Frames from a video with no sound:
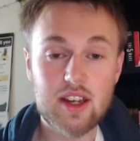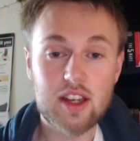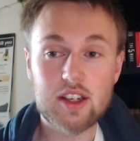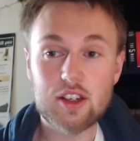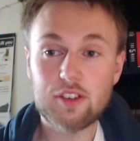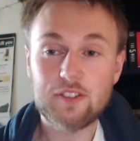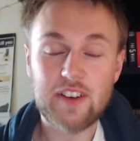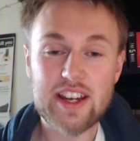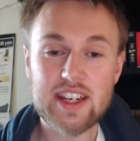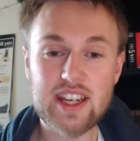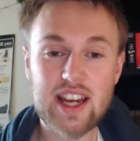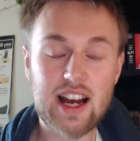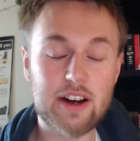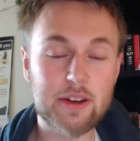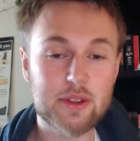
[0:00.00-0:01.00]
You're finding
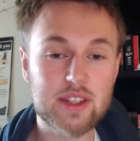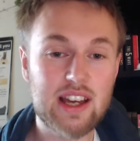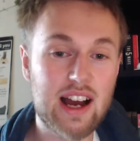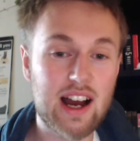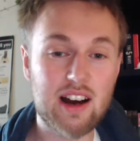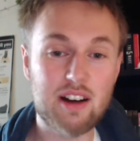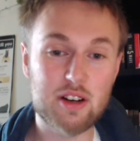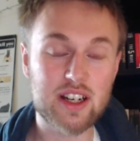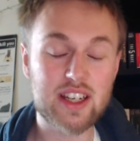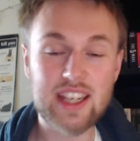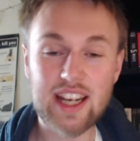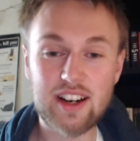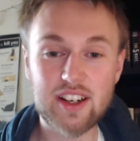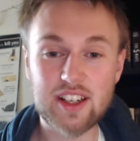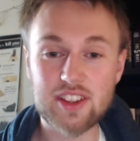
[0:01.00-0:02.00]
out how a
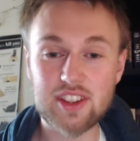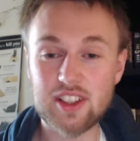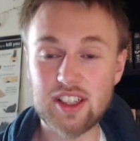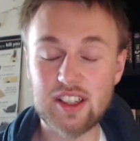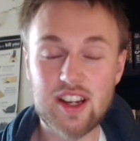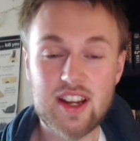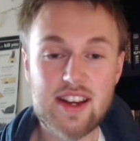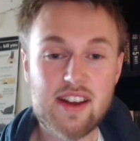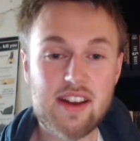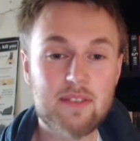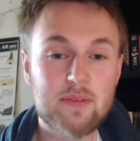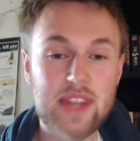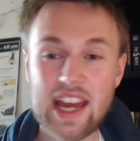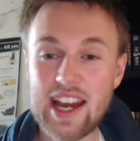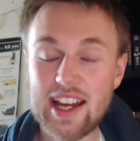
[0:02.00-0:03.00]
character
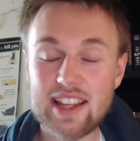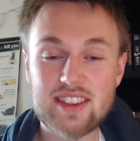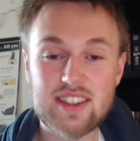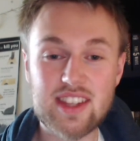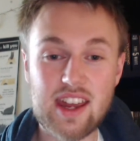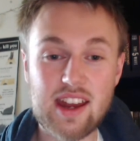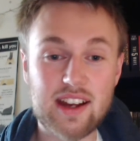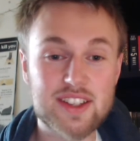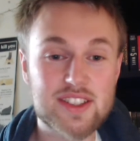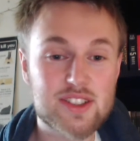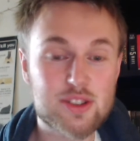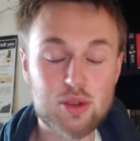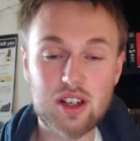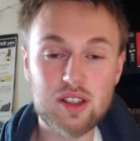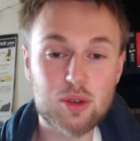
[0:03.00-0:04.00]
that
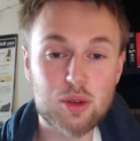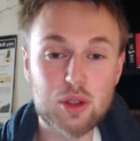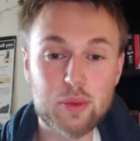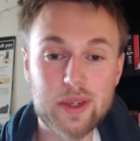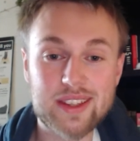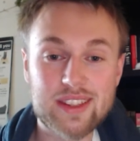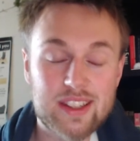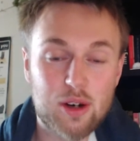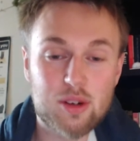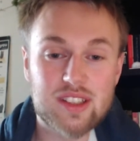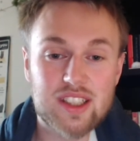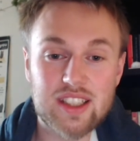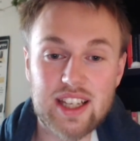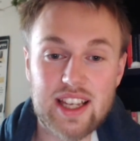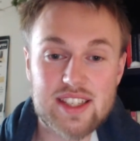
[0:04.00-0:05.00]
struggled with
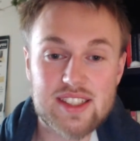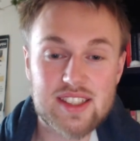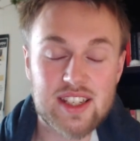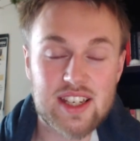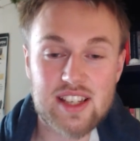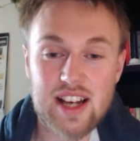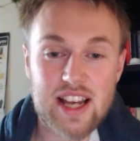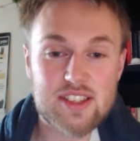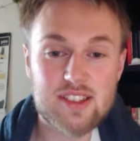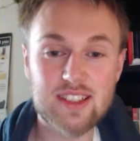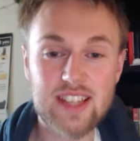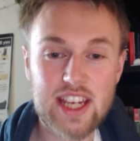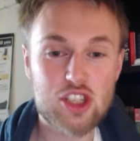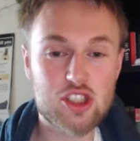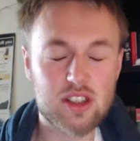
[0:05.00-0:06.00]
loneliness and
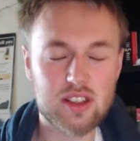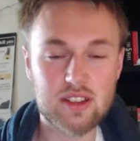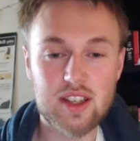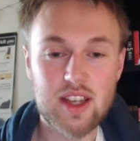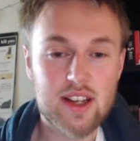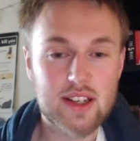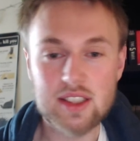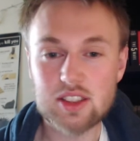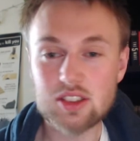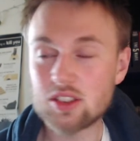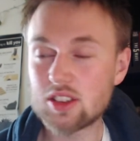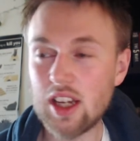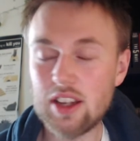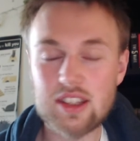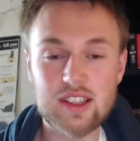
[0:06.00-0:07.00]
isolation
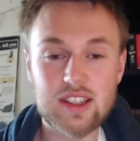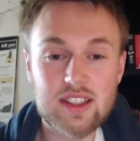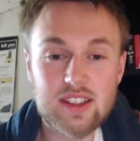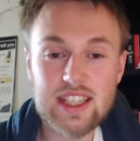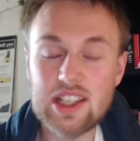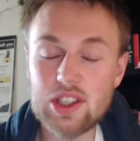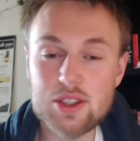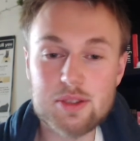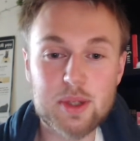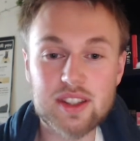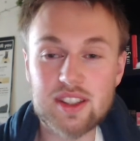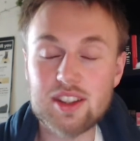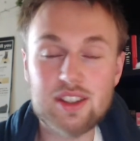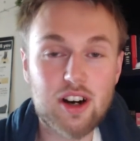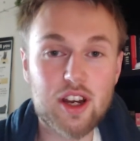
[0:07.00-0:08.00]
suddenly deals with the
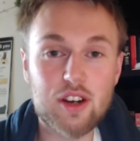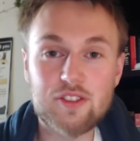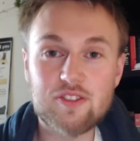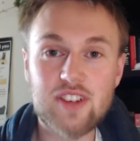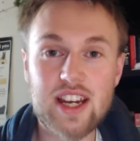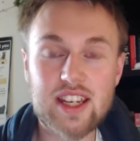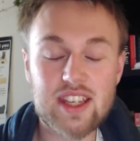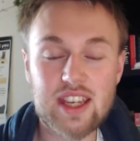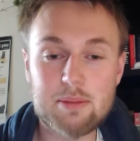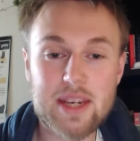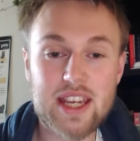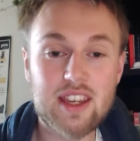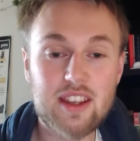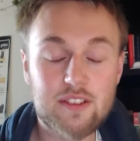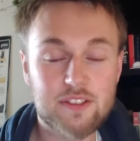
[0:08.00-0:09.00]
thought of finding and
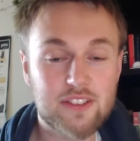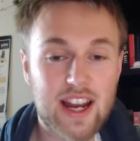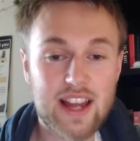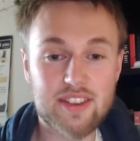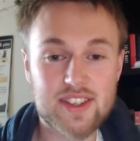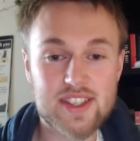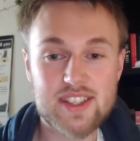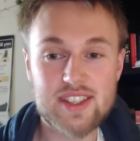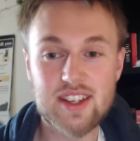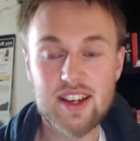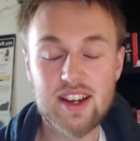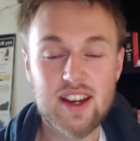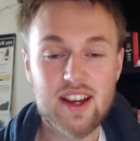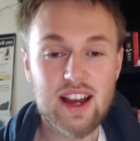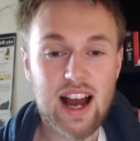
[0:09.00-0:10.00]
making friends.
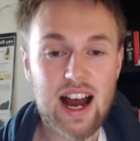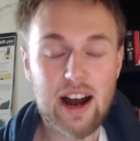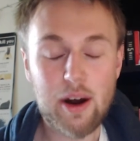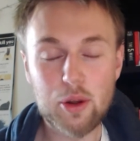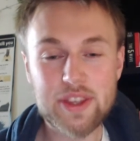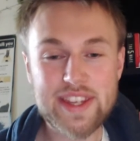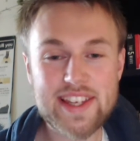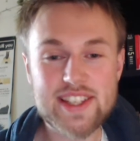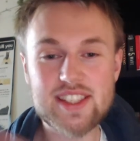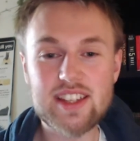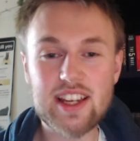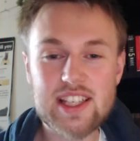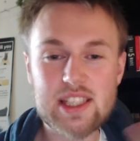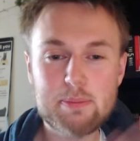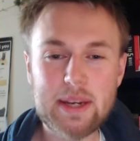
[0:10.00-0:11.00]
How these
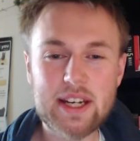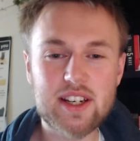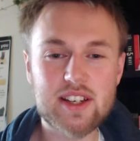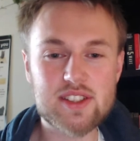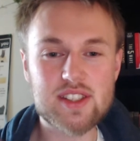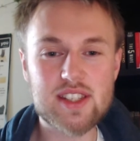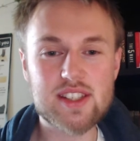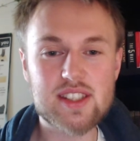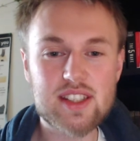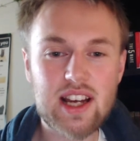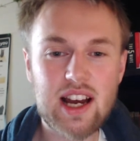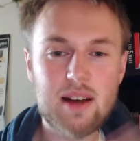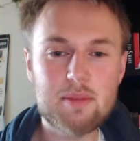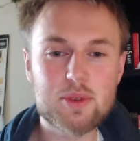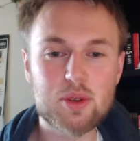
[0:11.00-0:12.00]
experiences
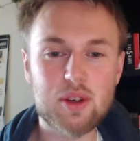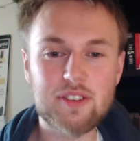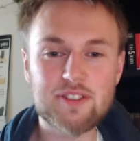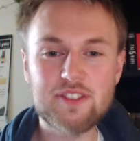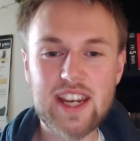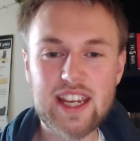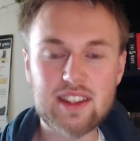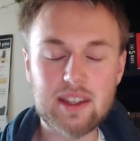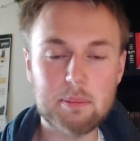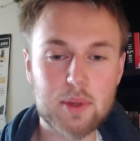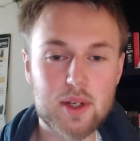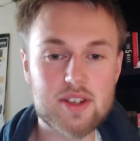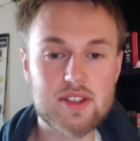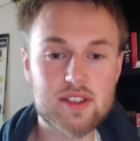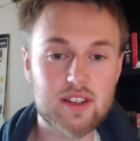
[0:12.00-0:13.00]
come to affect a
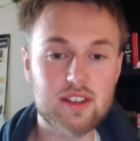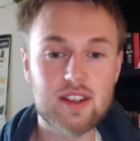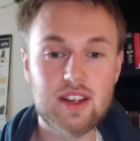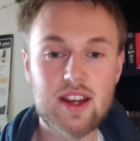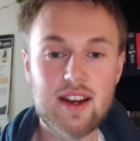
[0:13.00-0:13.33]
person.